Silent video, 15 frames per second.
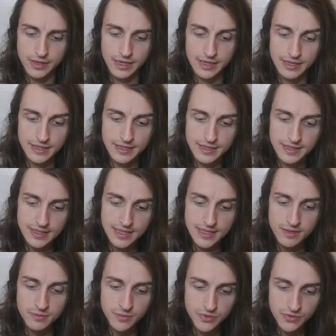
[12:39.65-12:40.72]
Kind of the
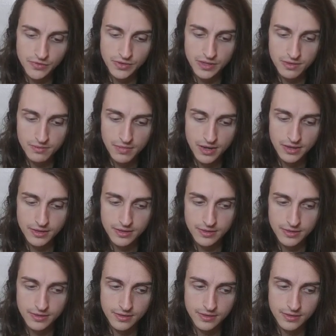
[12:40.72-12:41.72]
themes for the month.